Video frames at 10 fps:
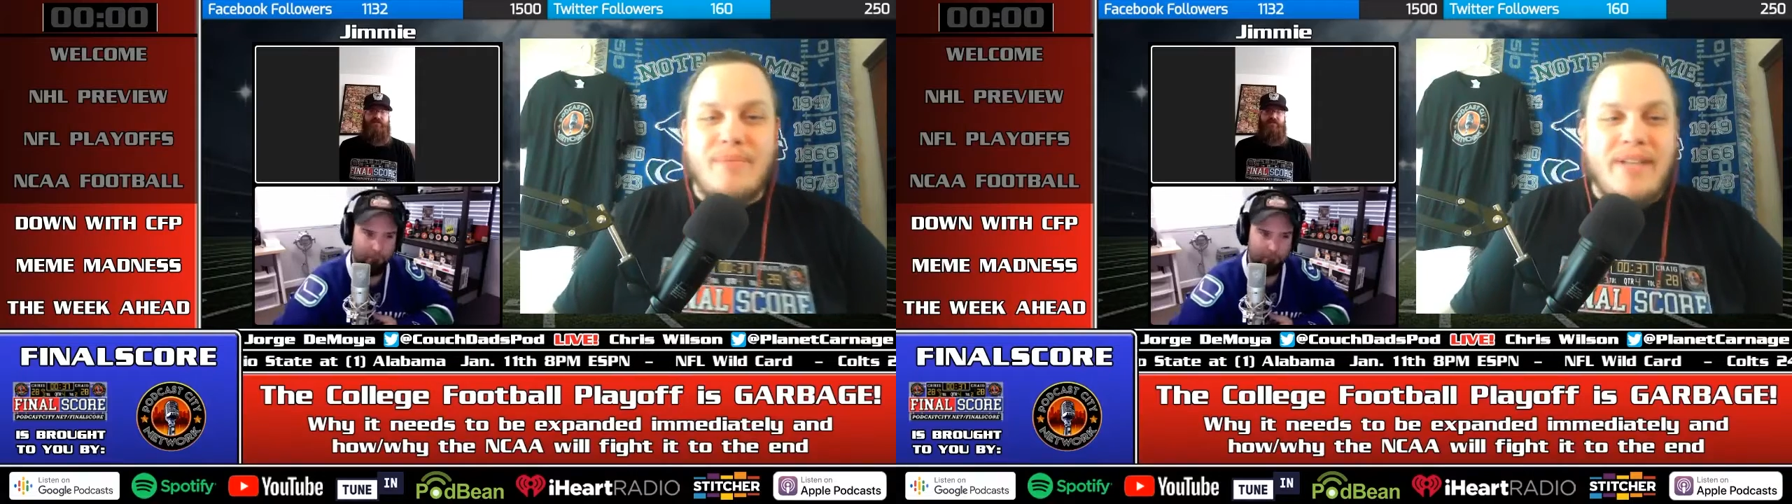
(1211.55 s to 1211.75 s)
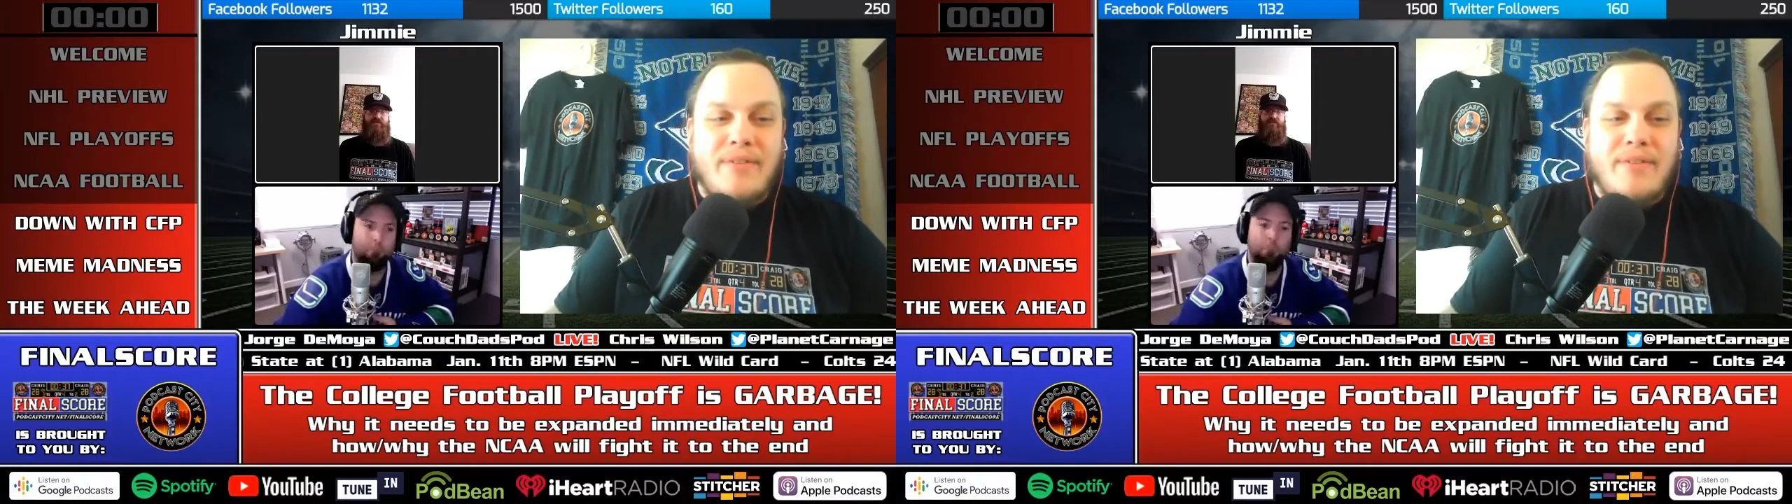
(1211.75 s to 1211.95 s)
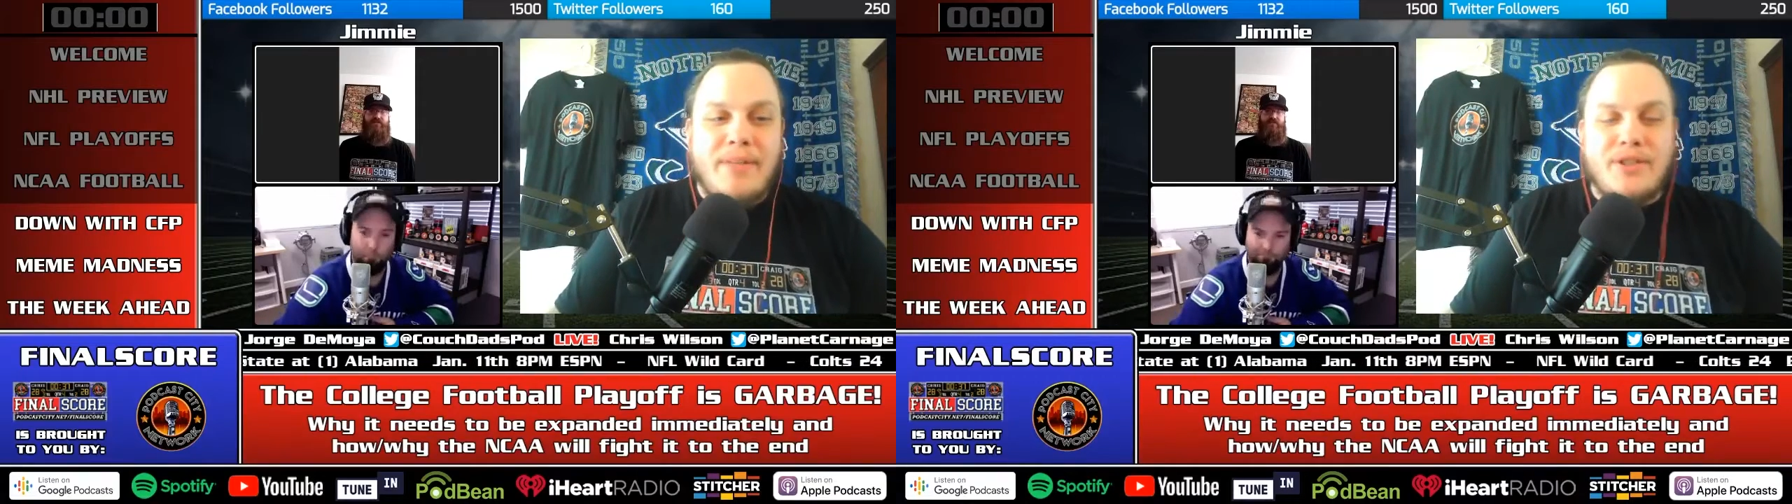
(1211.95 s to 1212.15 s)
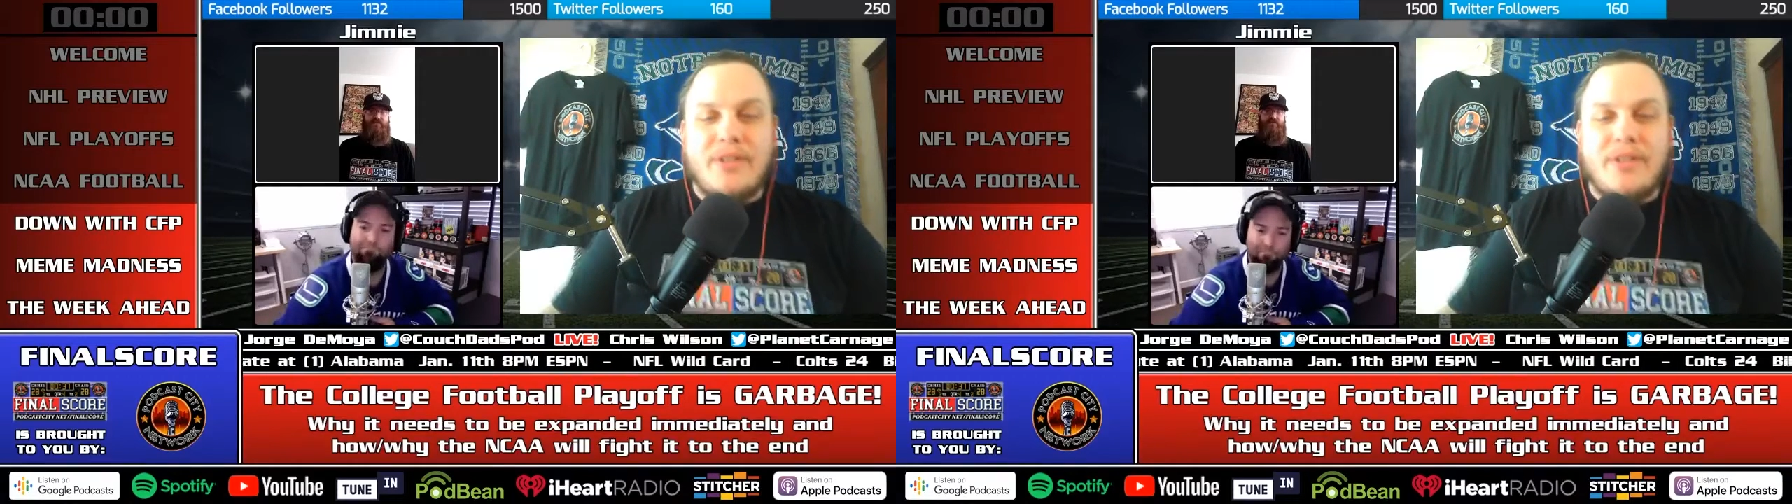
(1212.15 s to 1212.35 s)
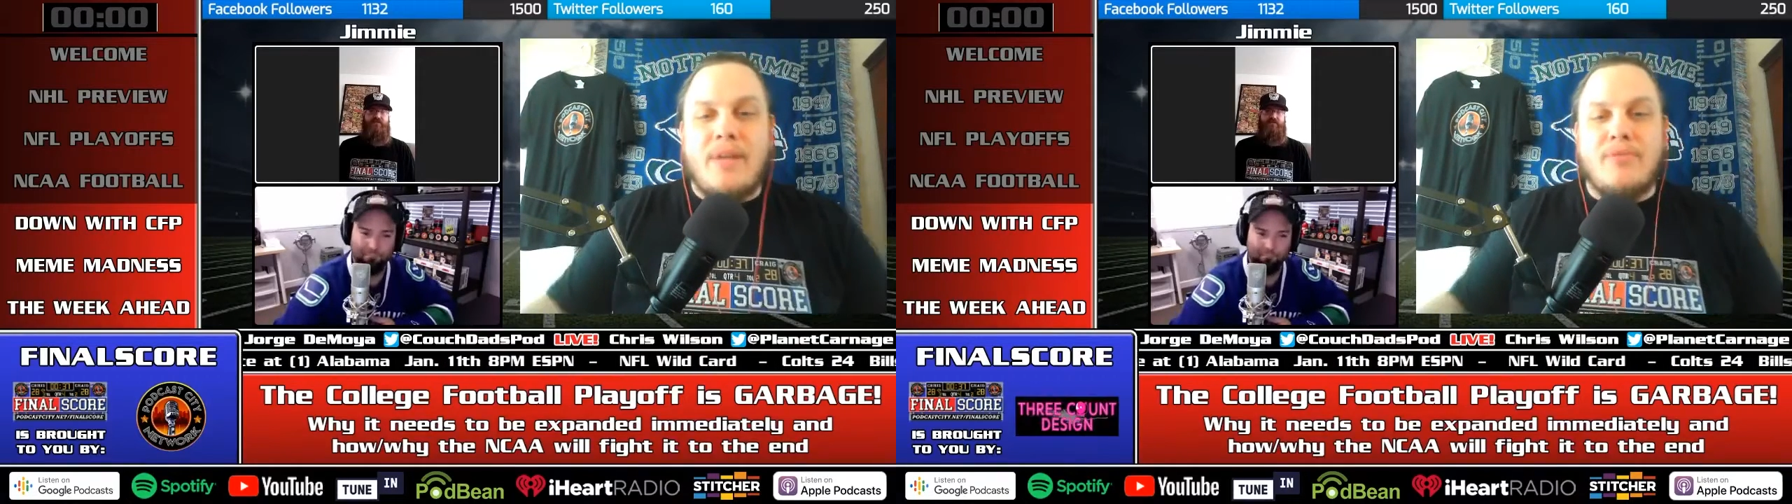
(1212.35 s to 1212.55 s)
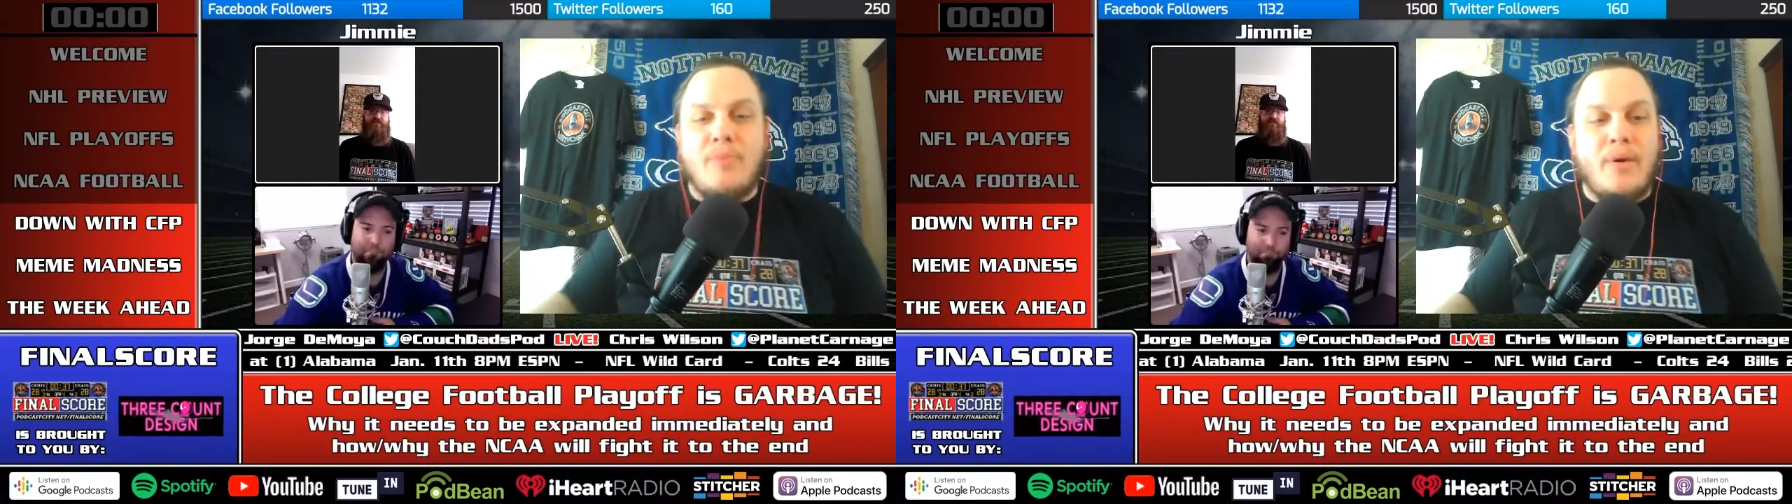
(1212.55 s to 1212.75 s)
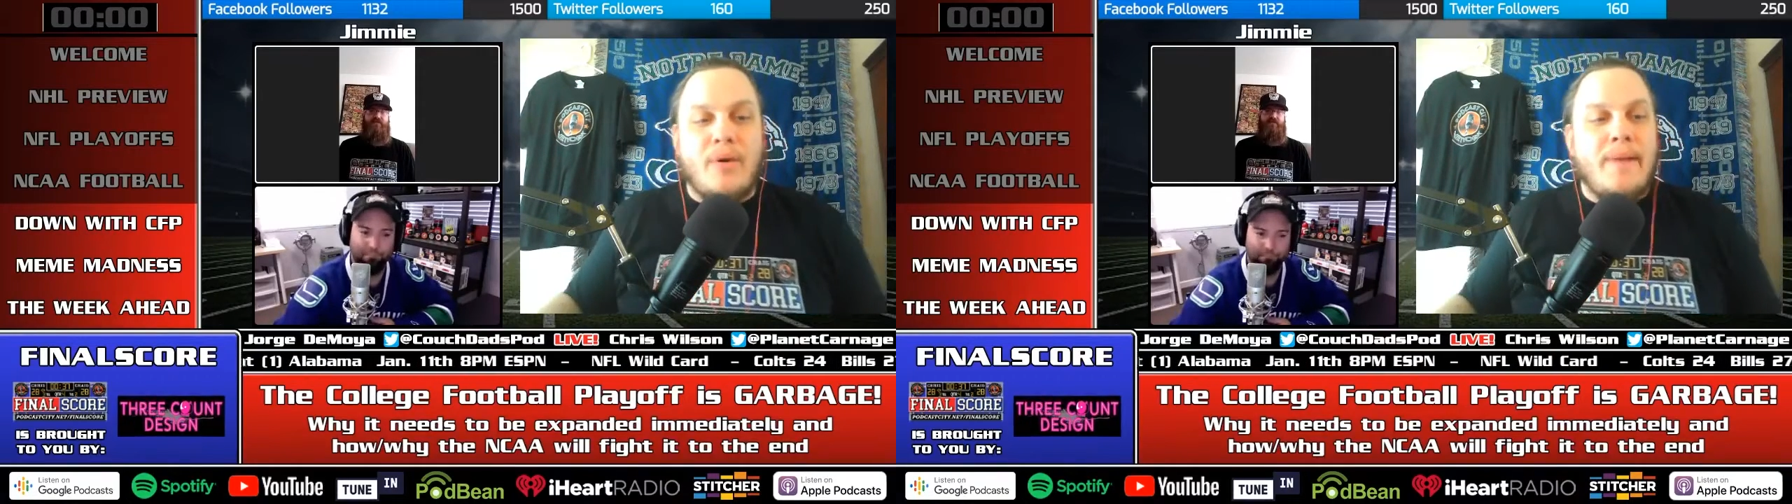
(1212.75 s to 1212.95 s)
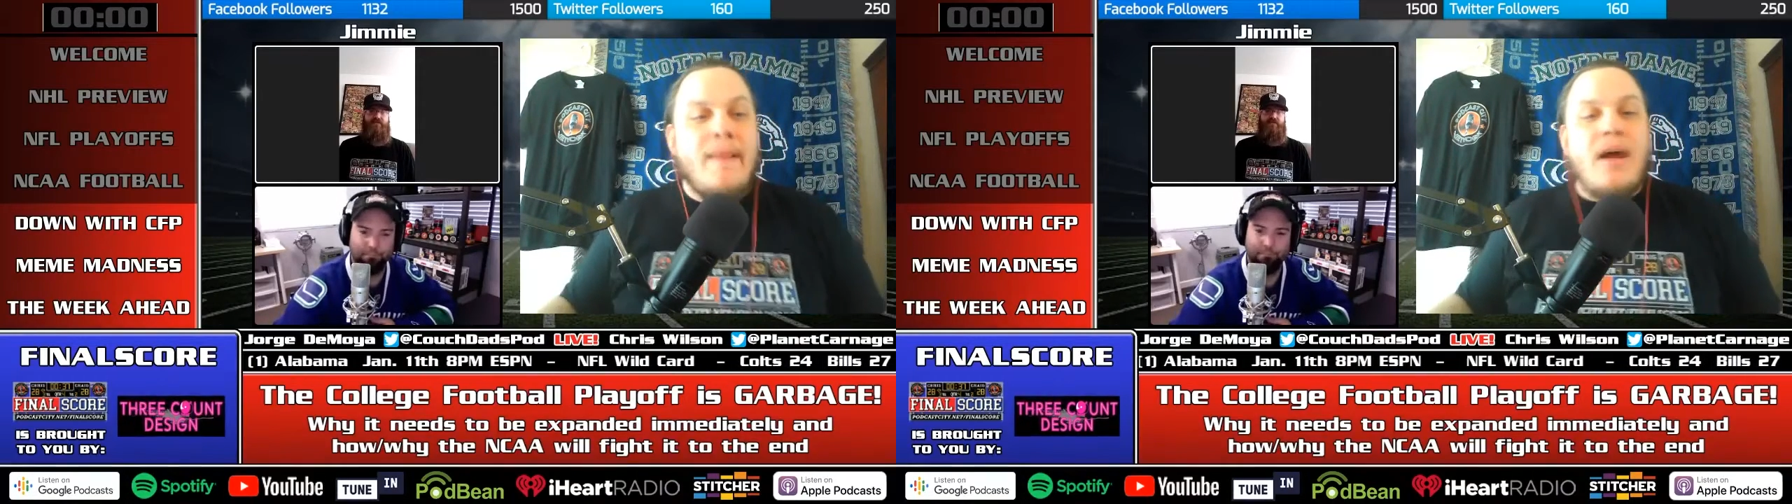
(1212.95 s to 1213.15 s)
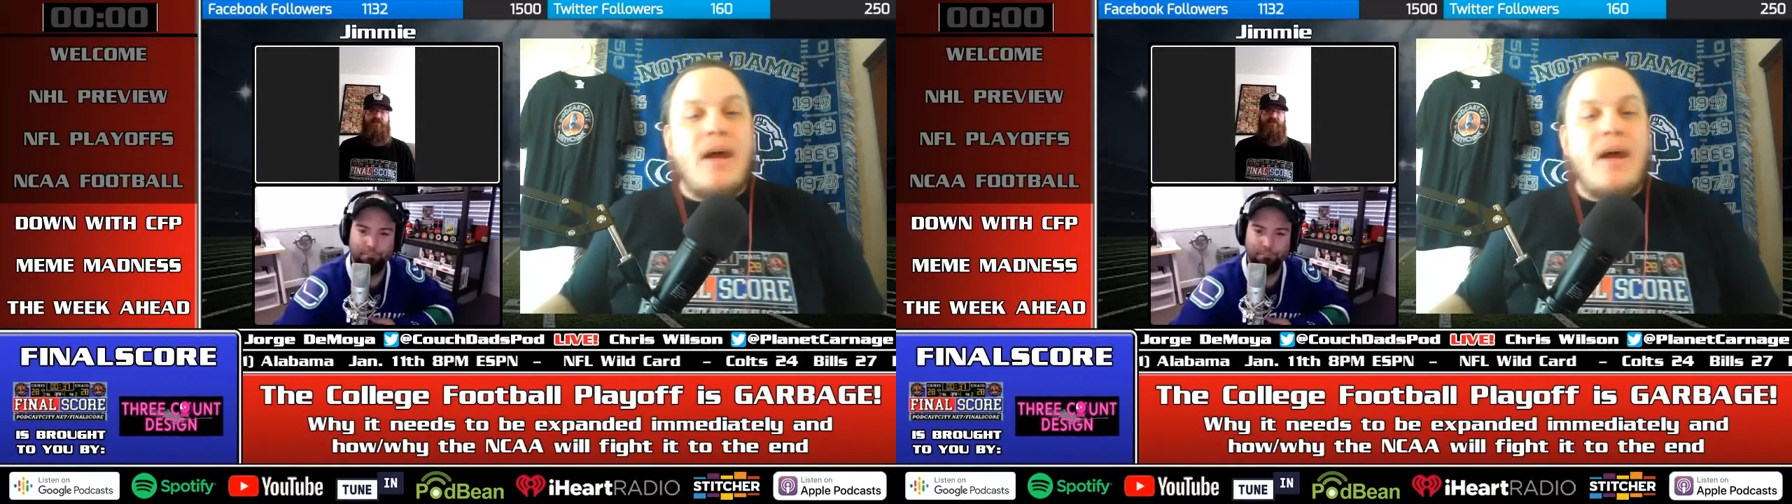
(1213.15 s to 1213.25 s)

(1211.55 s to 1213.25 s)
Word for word: but definitely make sure to come support it.